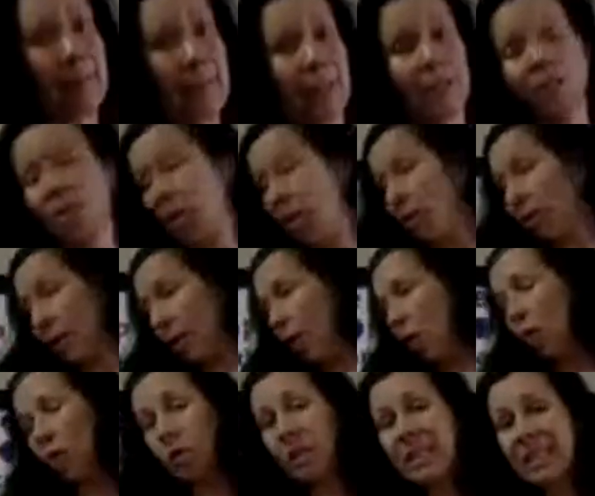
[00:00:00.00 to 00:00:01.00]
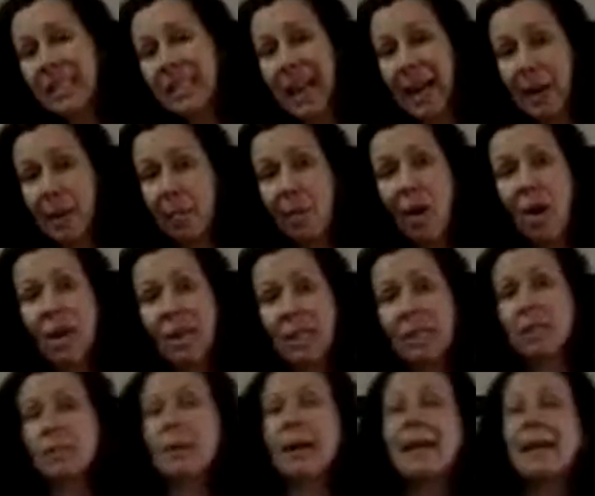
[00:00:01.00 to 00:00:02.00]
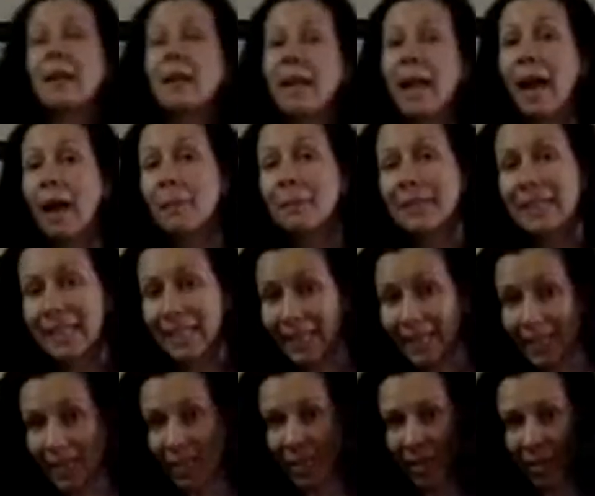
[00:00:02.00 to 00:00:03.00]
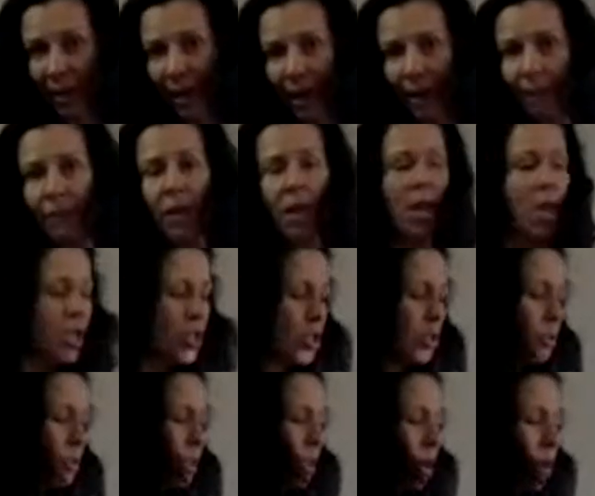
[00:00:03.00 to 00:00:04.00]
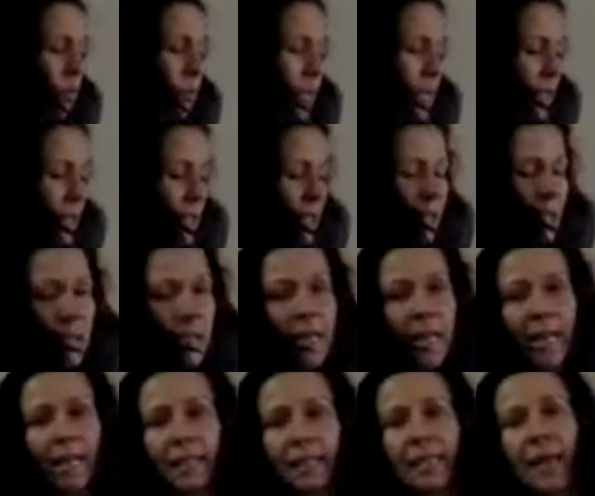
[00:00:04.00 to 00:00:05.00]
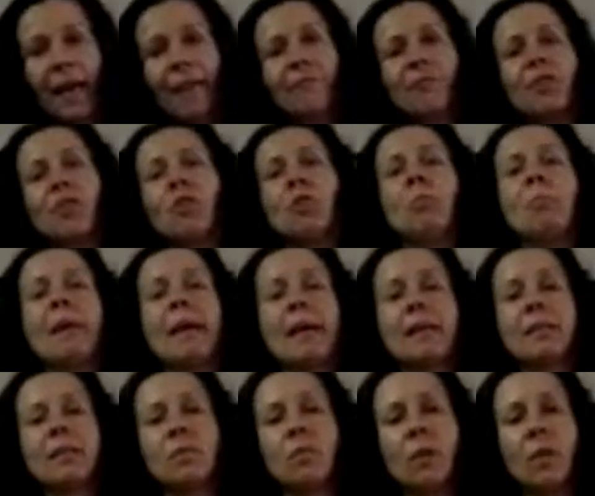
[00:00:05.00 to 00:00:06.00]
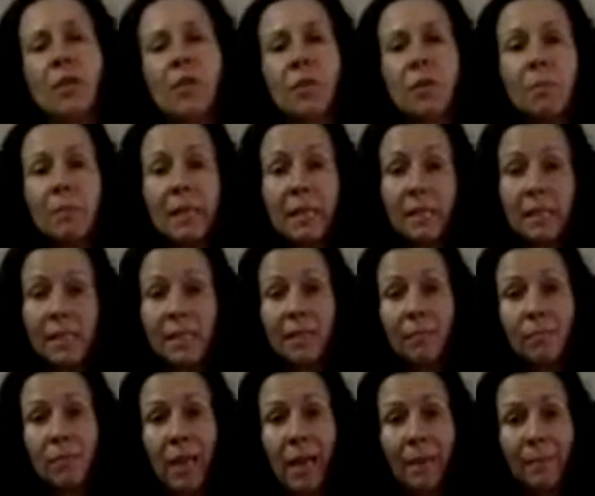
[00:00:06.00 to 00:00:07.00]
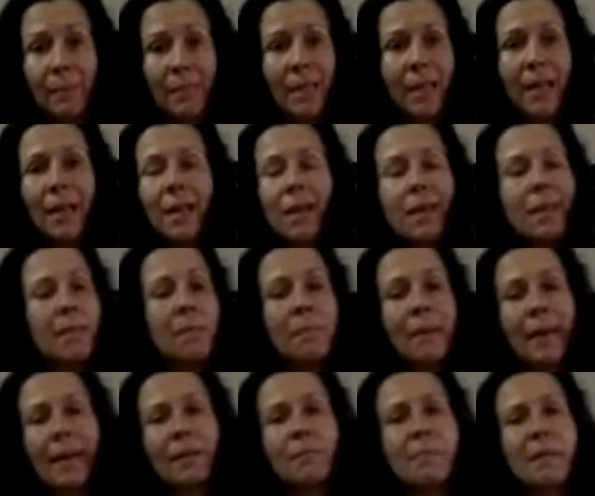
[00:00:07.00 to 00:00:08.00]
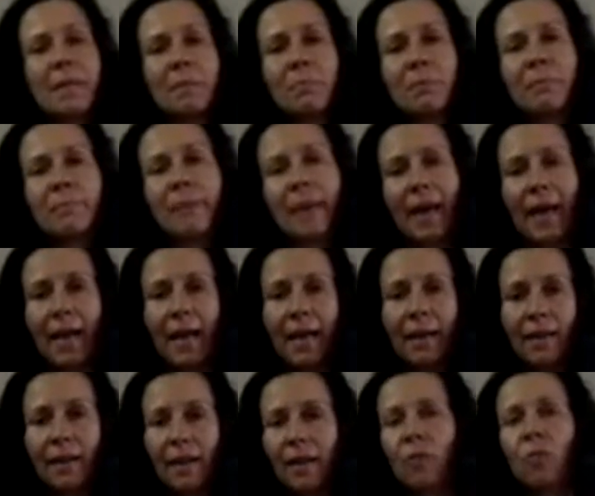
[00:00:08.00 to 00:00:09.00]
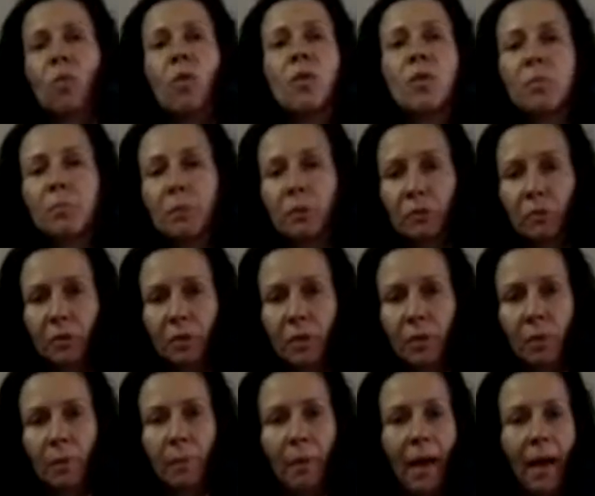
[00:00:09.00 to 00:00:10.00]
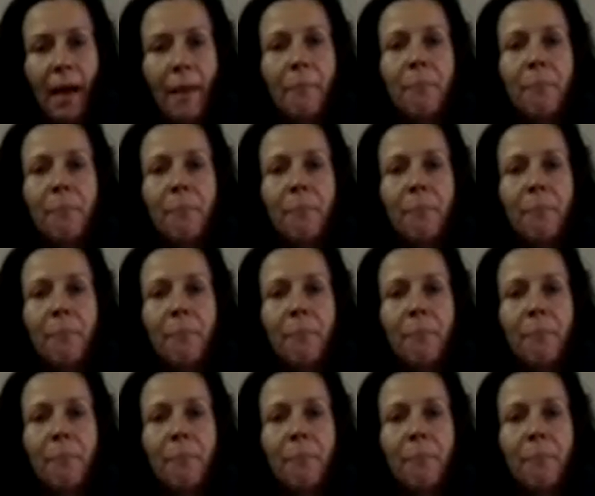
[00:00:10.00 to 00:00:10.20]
could go in a whole entire party depending on how many kids you have. So it's always good to have two bags with you because sometimes the bag might be bag and all the balloons will pop.